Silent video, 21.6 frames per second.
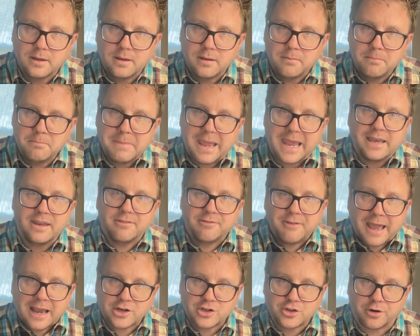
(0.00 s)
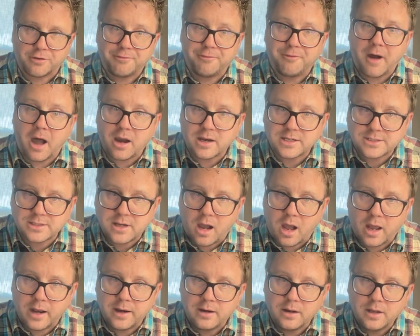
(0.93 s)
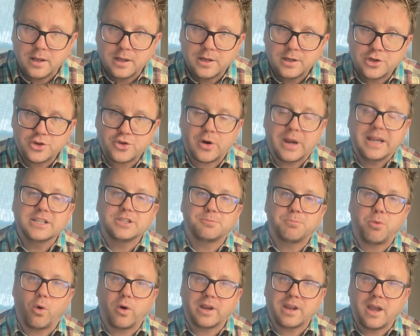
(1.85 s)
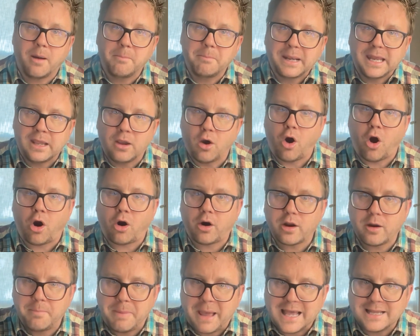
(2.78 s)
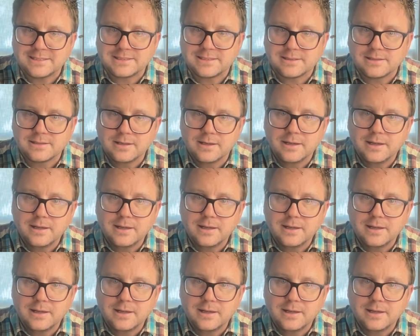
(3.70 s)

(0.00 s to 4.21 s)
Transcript: manufacturer Foxconn, transport company ArcBest,